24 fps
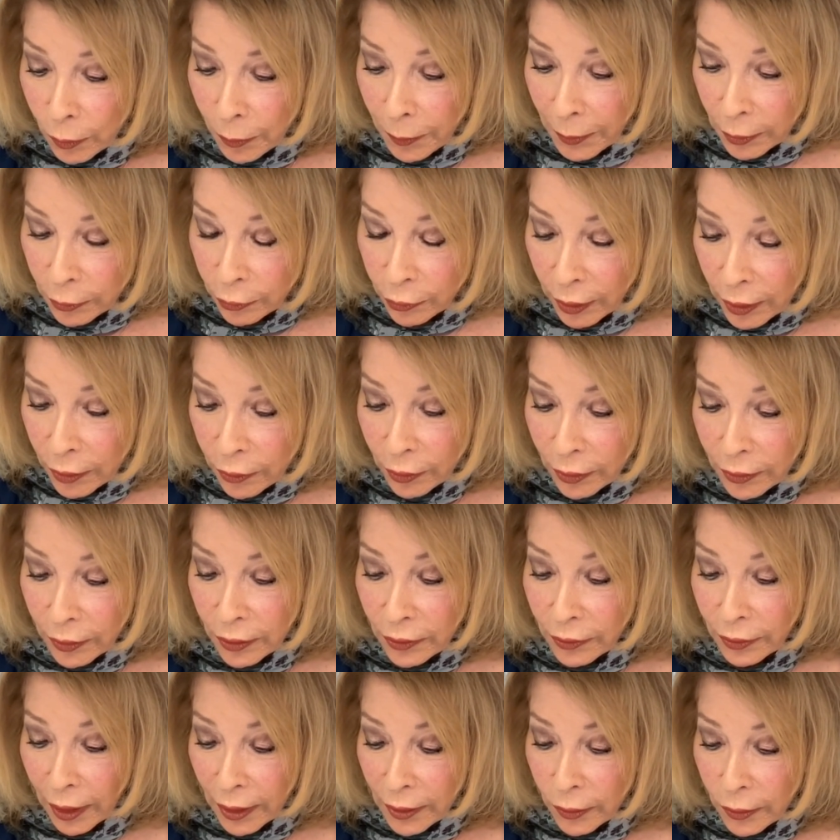about changing the
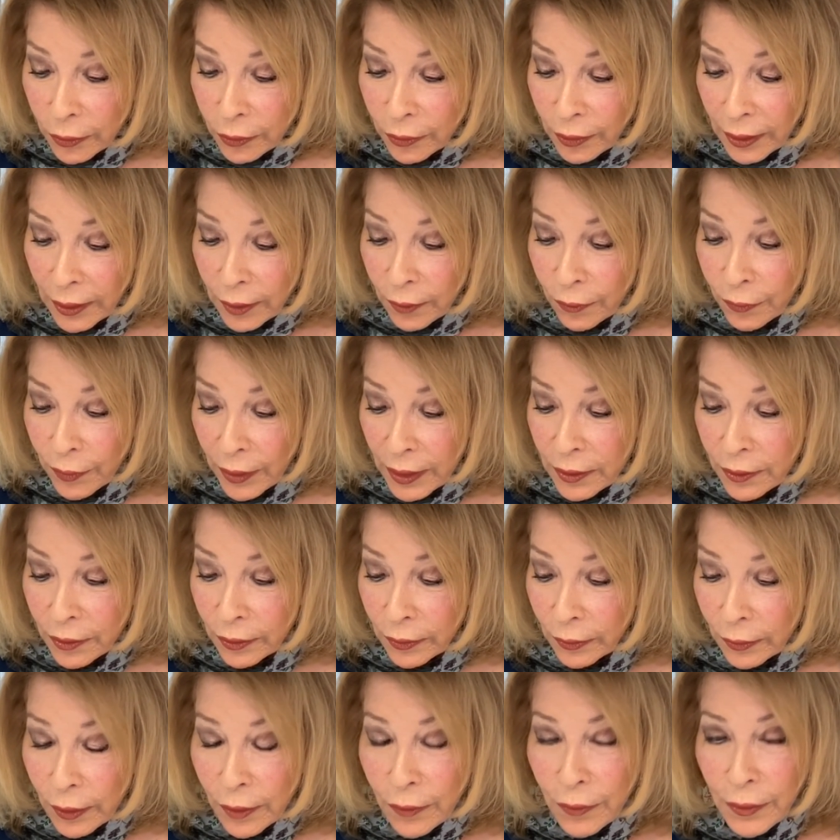title, saying face it,
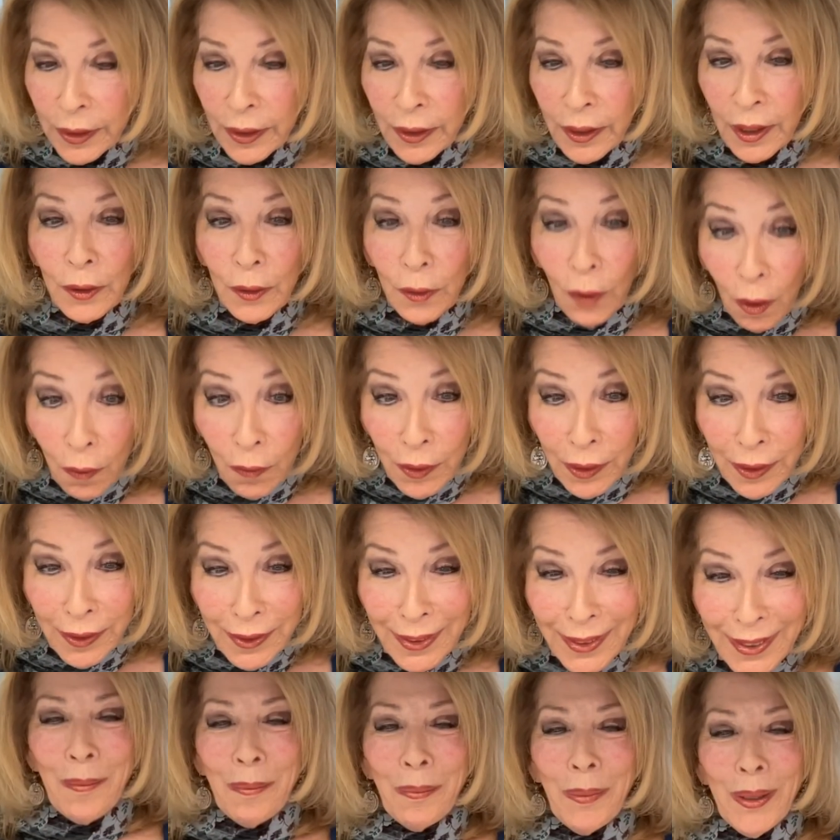live it, love it.
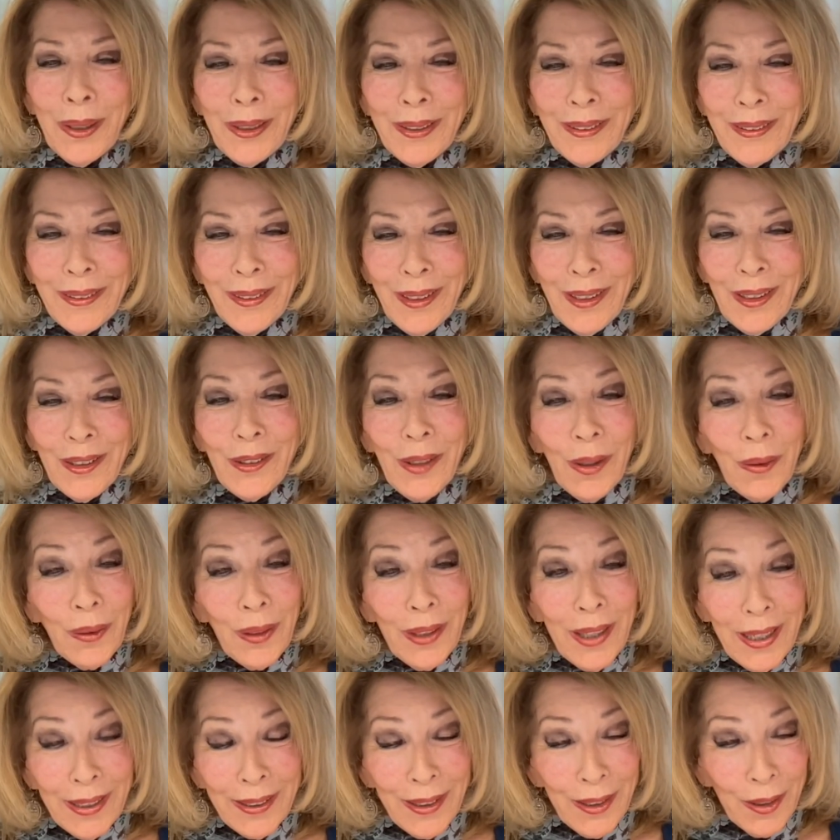But Cheryl
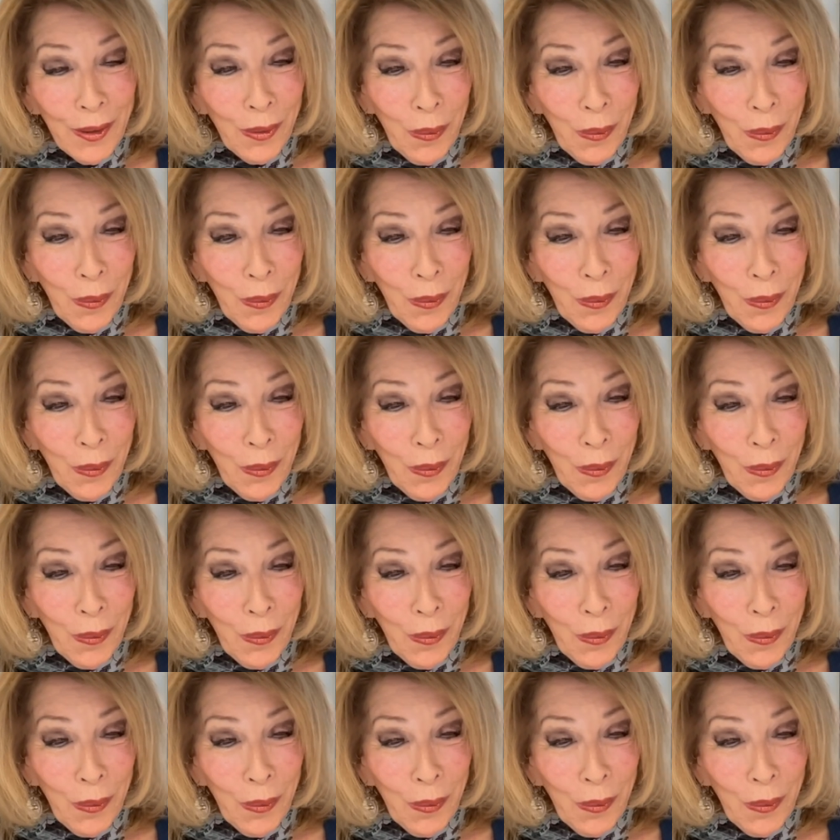had this